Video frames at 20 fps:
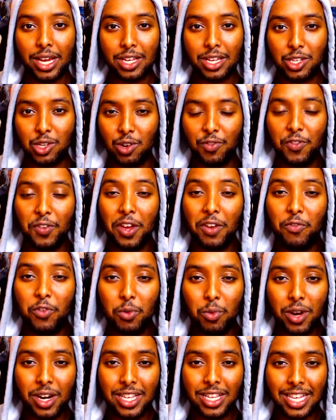So if, if it
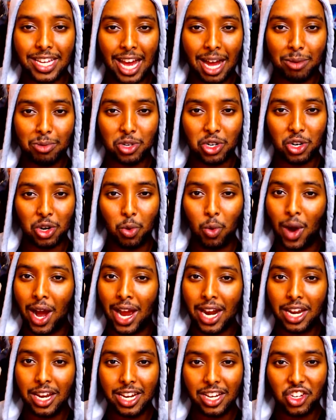wanted to capture her, why
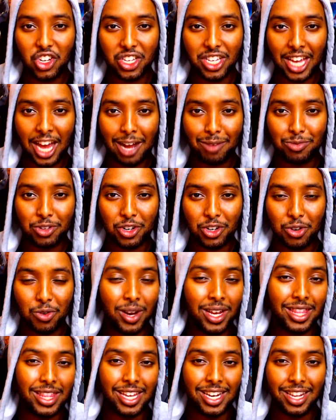didn't it just capture her
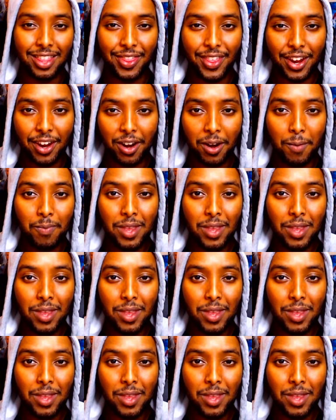right then and there?